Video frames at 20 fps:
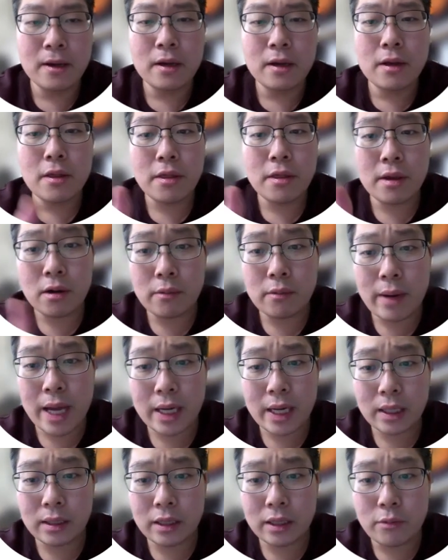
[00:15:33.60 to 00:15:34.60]

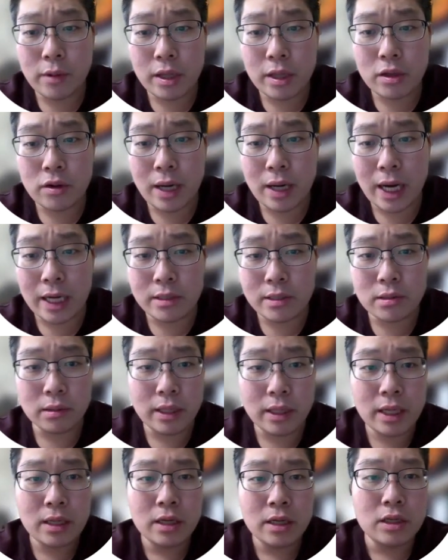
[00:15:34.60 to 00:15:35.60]
Theoretically, when you
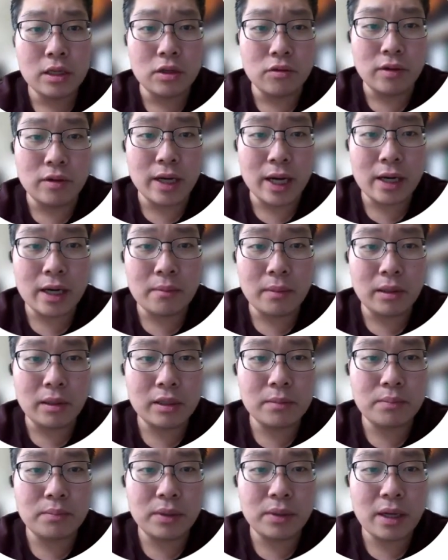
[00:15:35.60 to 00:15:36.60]
isolate, you gotta
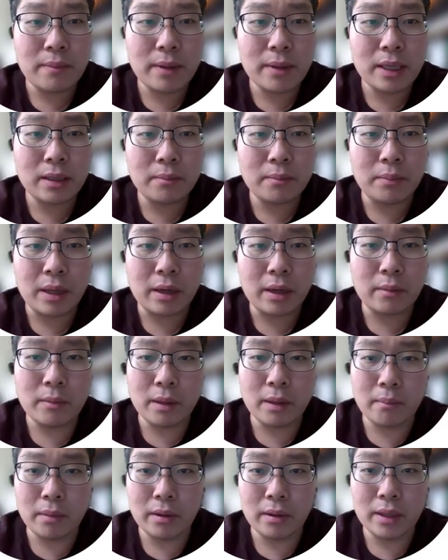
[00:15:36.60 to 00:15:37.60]
multiply by the bottom
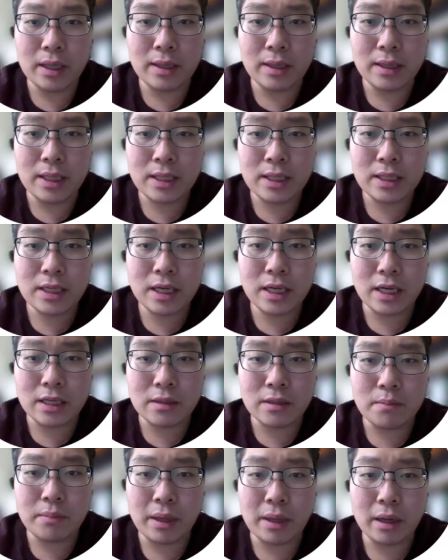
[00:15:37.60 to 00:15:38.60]
number. In this case,
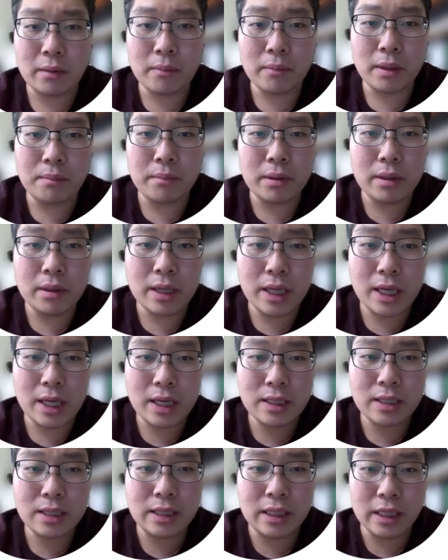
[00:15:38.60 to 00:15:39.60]
bottom number
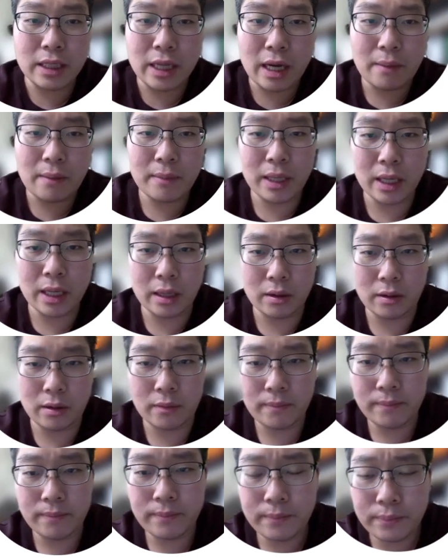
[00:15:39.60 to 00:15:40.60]
is the denominator.
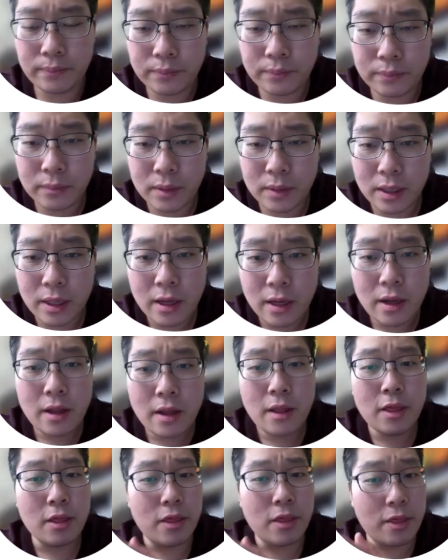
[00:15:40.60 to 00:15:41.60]

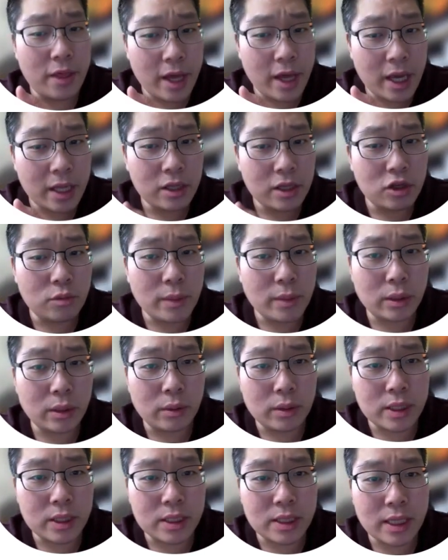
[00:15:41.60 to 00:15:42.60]
Then you may
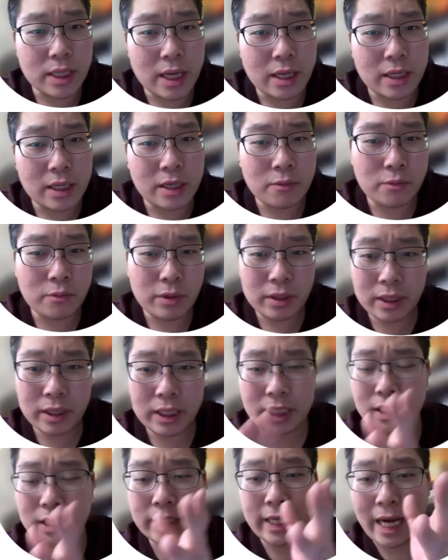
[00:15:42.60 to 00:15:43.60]
notice that it really
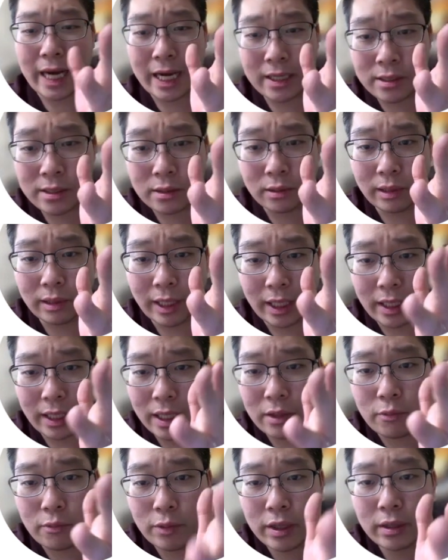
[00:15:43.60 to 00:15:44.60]
didn't isolate,
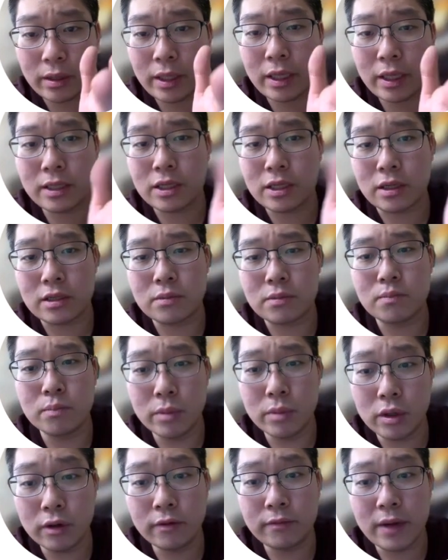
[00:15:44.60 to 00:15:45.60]
it really just
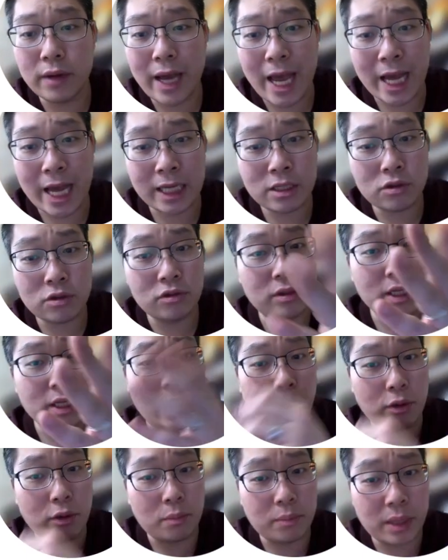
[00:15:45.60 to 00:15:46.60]
moved x to the
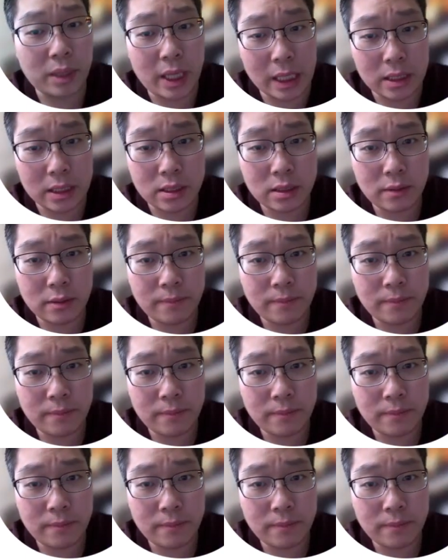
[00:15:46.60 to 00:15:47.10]
other place.